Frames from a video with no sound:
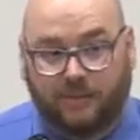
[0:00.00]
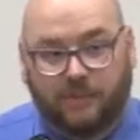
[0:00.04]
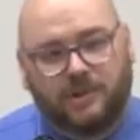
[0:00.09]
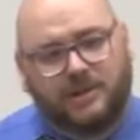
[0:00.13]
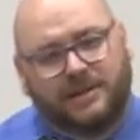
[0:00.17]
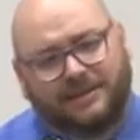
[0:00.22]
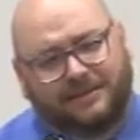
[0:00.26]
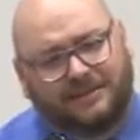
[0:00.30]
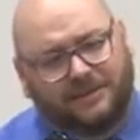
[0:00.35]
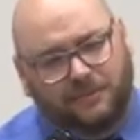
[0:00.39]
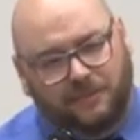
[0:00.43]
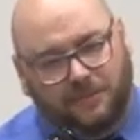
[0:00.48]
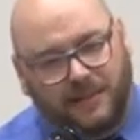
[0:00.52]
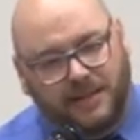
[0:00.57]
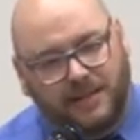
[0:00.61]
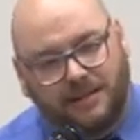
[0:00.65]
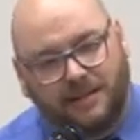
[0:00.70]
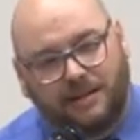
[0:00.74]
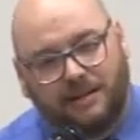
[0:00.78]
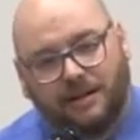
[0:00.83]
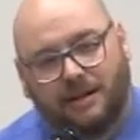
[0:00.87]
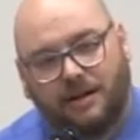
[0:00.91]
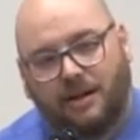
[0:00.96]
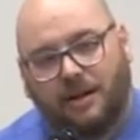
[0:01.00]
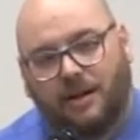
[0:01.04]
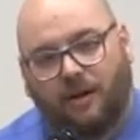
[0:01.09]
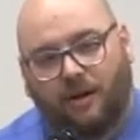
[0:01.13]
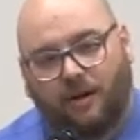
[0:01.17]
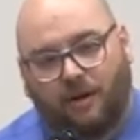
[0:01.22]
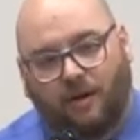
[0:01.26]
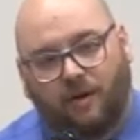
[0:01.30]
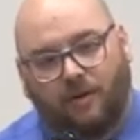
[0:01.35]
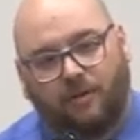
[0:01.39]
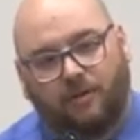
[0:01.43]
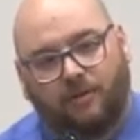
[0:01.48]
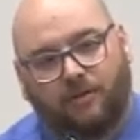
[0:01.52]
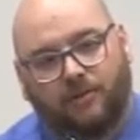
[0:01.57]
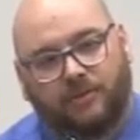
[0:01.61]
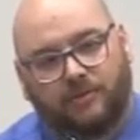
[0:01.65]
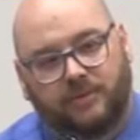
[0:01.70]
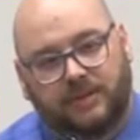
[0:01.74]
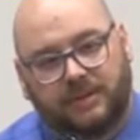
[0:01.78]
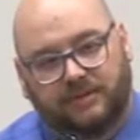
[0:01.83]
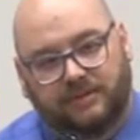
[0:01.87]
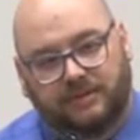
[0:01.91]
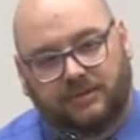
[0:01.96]
where he's explaining all the
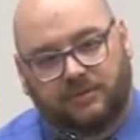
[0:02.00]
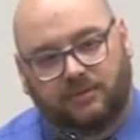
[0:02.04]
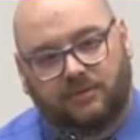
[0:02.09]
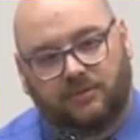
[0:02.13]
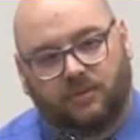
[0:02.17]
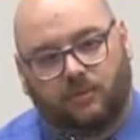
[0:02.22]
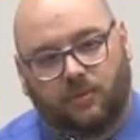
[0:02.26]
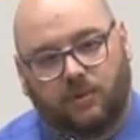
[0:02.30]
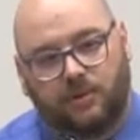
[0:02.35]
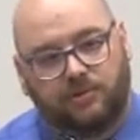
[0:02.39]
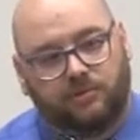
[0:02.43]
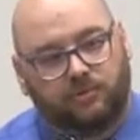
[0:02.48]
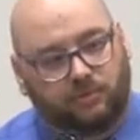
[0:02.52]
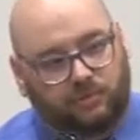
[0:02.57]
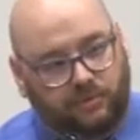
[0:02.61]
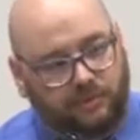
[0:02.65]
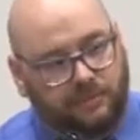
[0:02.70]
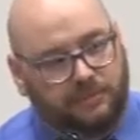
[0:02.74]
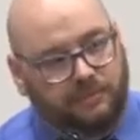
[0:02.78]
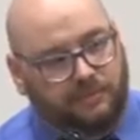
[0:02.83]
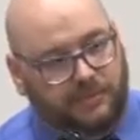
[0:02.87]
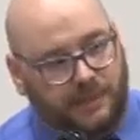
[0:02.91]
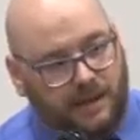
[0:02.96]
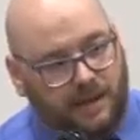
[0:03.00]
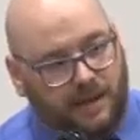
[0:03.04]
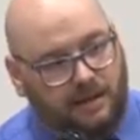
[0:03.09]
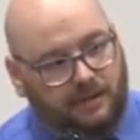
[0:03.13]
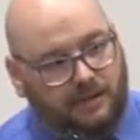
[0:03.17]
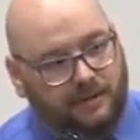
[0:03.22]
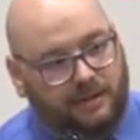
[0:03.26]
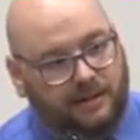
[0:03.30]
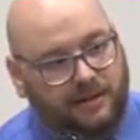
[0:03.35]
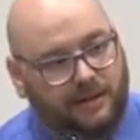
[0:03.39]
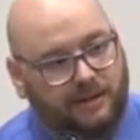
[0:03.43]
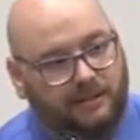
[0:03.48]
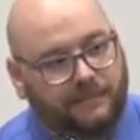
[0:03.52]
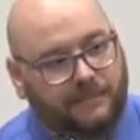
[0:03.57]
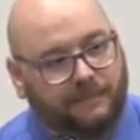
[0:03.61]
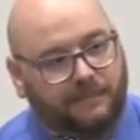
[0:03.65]
reasons one shouldn't be angry.